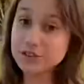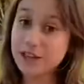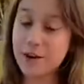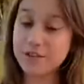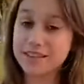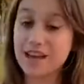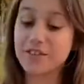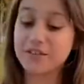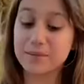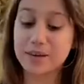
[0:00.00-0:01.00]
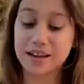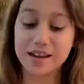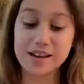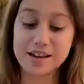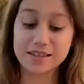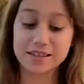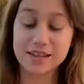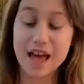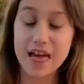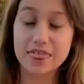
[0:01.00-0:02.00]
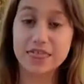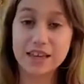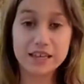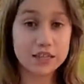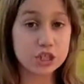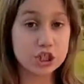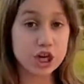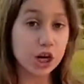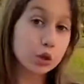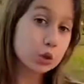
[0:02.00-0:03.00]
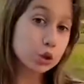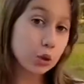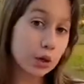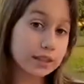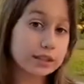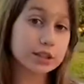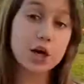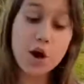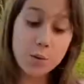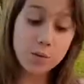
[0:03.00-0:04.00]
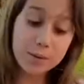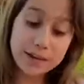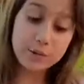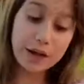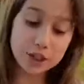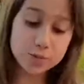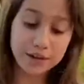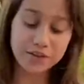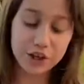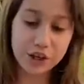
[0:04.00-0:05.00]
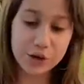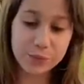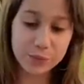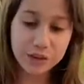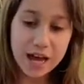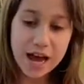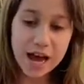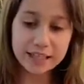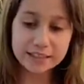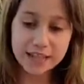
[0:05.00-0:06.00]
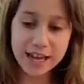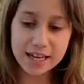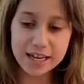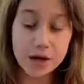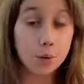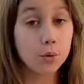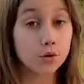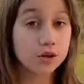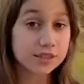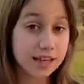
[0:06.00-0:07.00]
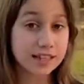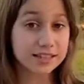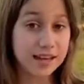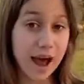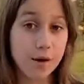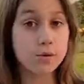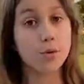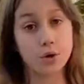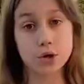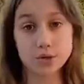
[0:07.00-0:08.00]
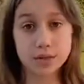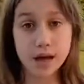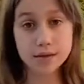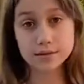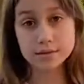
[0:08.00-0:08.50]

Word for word: do that with this outfit because these checkered shorts will be way too big for you. I'd say order a size down or your size.